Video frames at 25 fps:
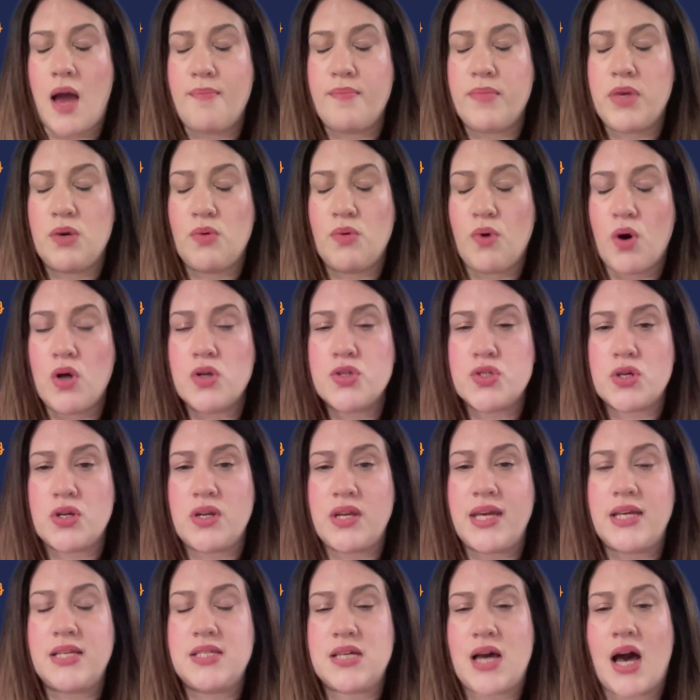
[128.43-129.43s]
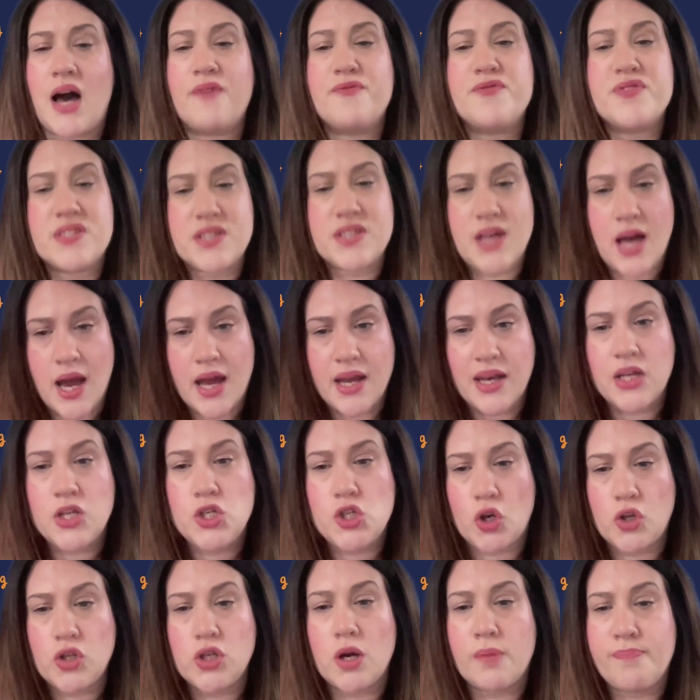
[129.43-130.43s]
you also need to have signage
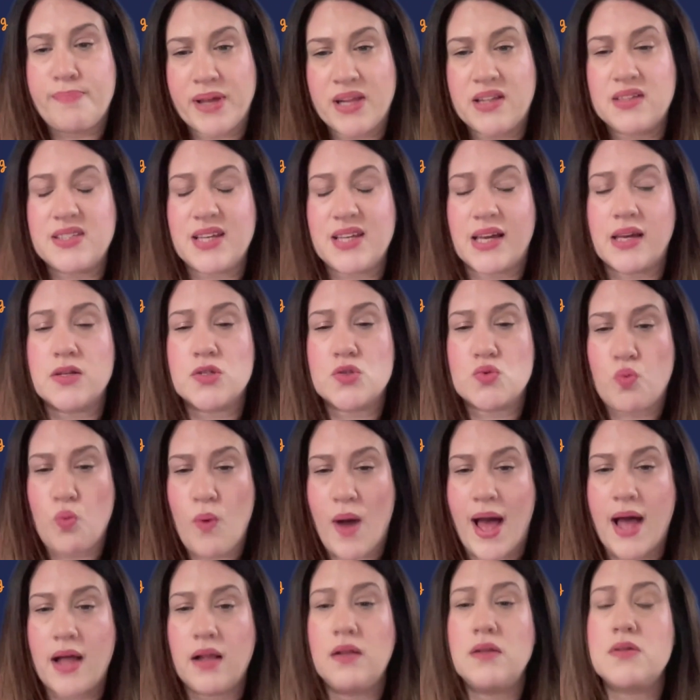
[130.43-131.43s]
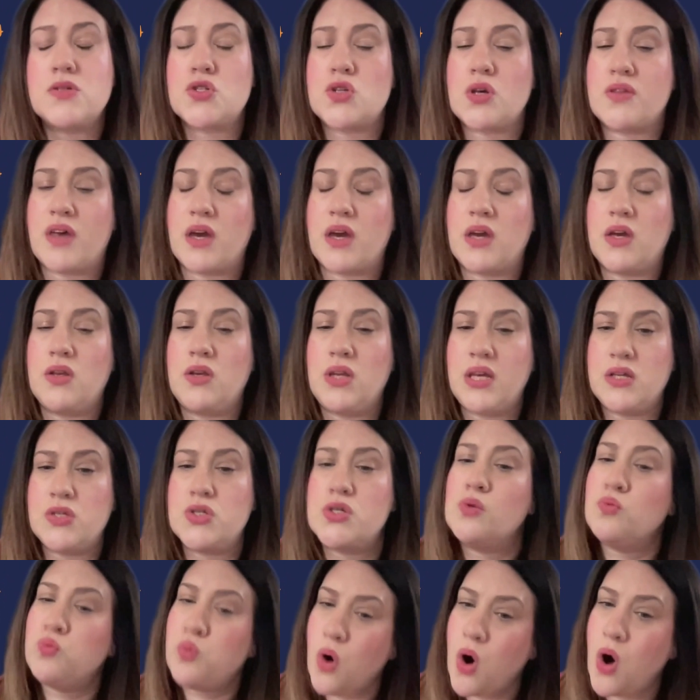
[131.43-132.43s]
on your building as well, so that you need
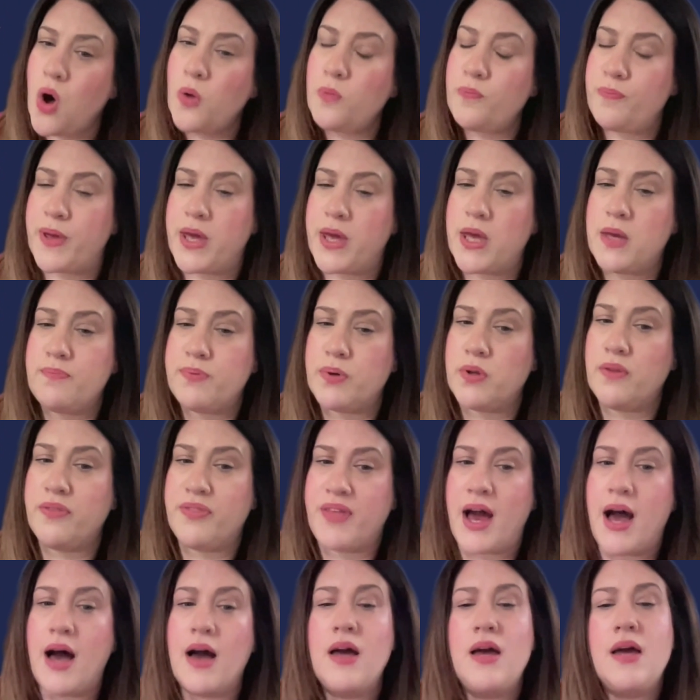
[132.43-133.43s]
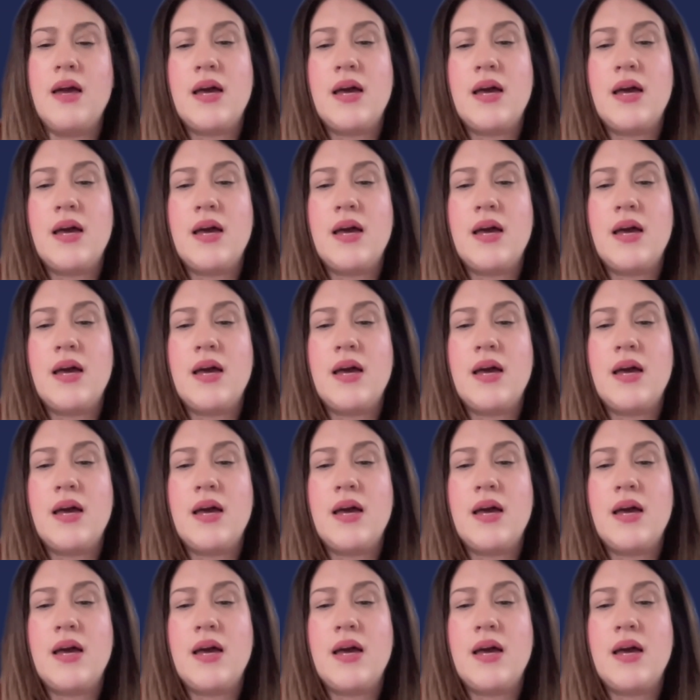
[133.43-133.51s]
to warn people that